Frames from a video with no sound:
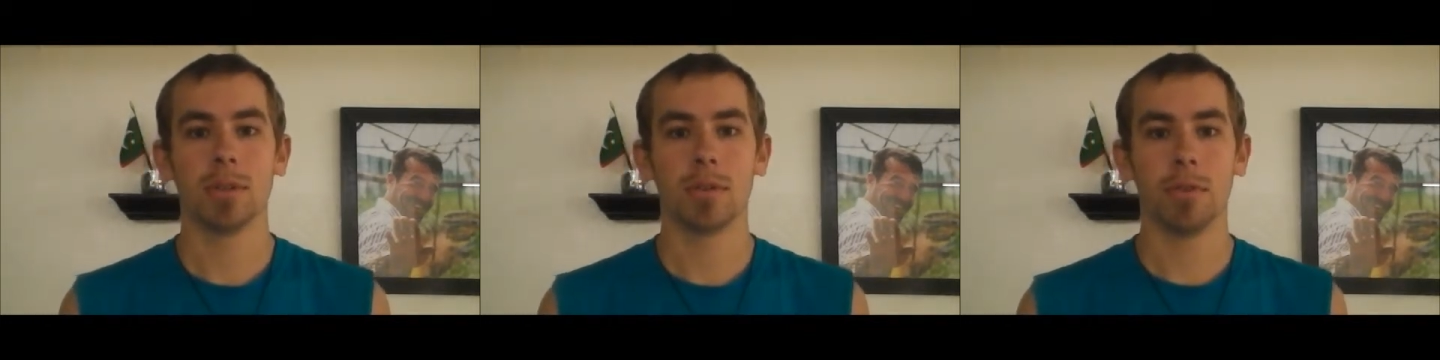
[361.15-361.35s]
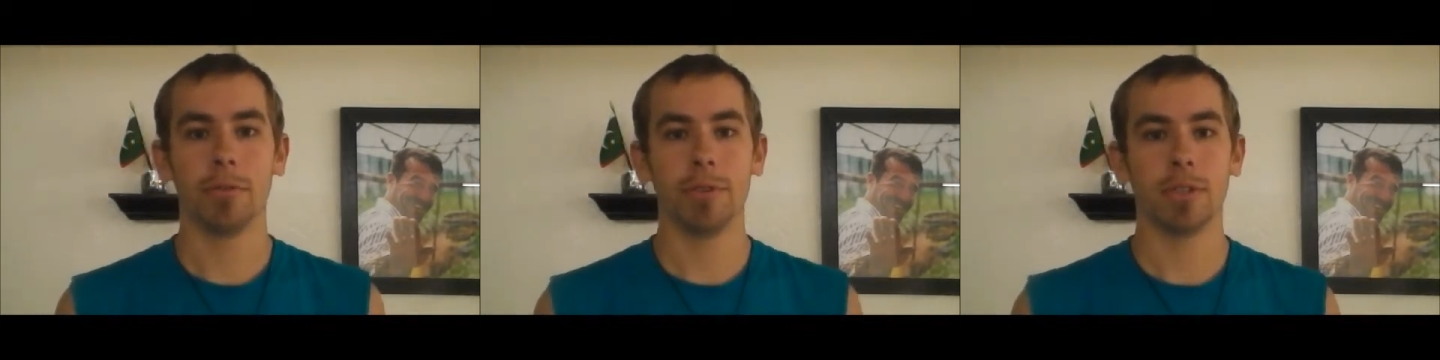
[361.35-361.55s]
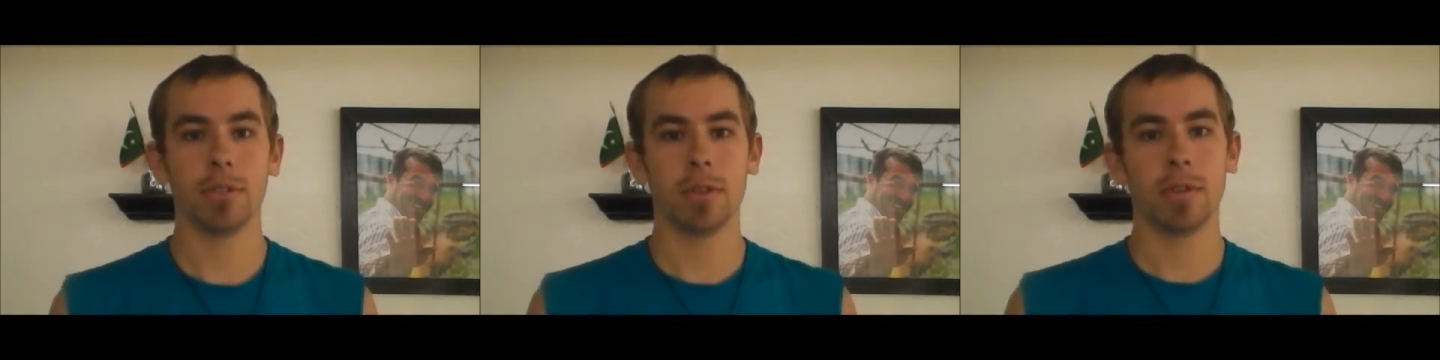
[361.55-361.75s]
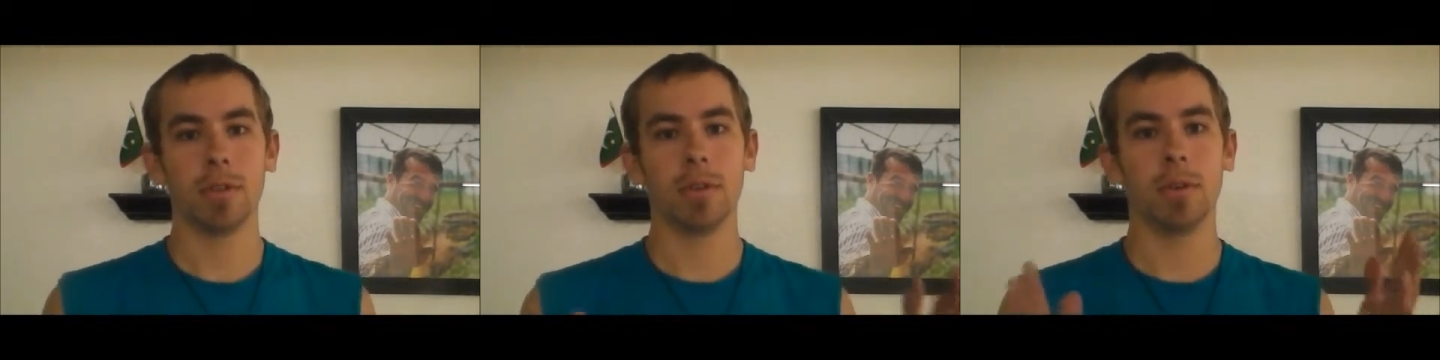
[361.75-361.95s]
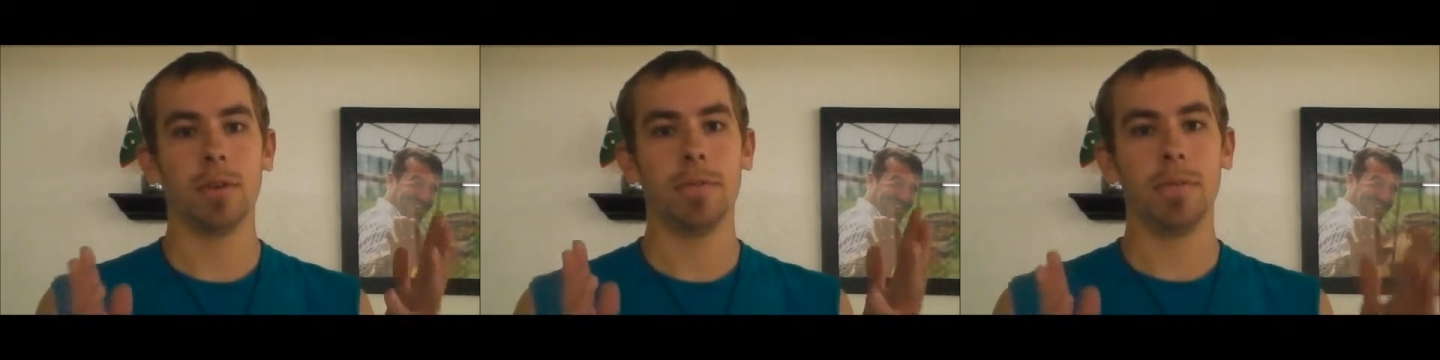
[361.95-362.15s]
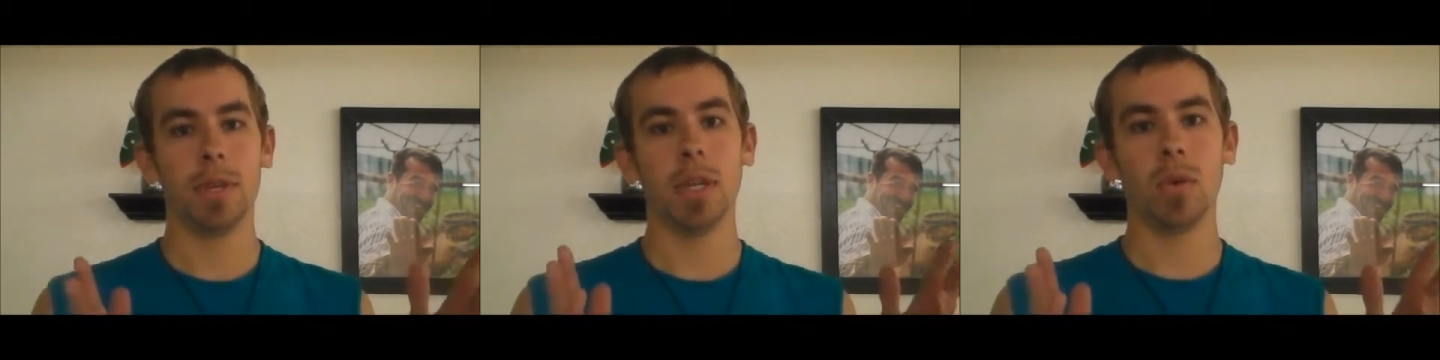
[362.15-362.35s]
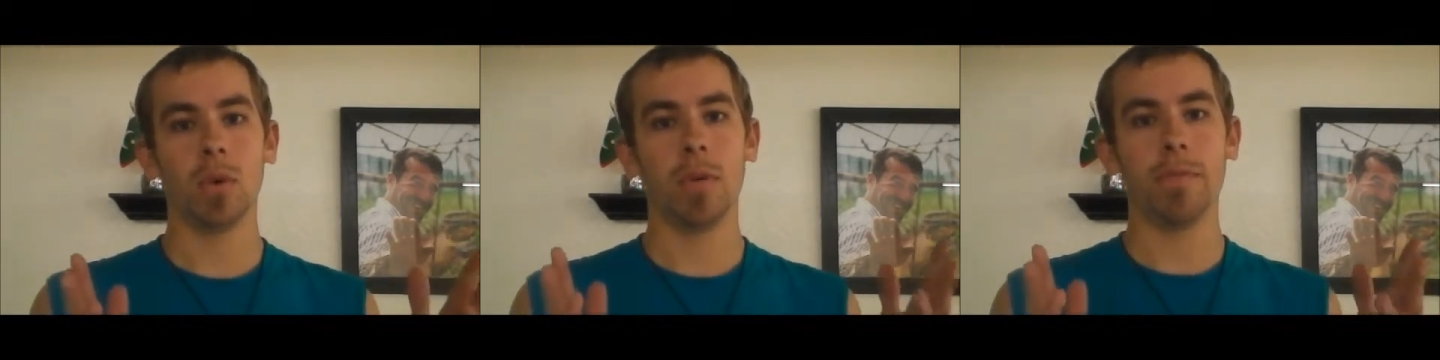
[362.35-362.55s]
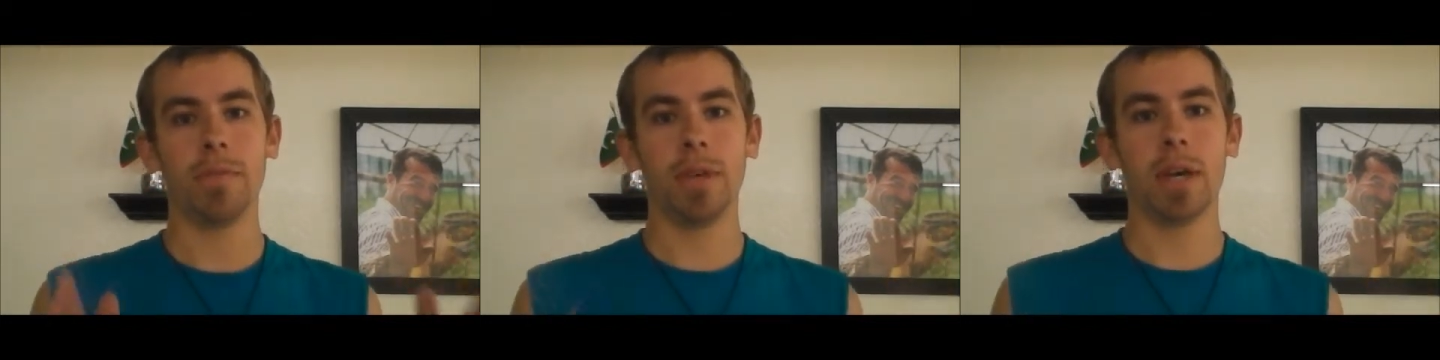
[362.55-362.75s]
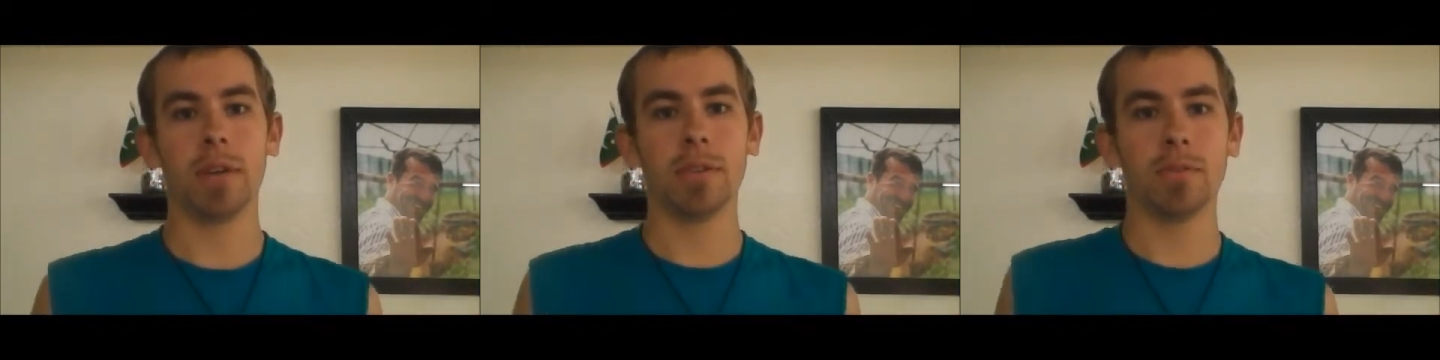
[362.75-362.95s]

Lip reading: hopefully try and do a video of that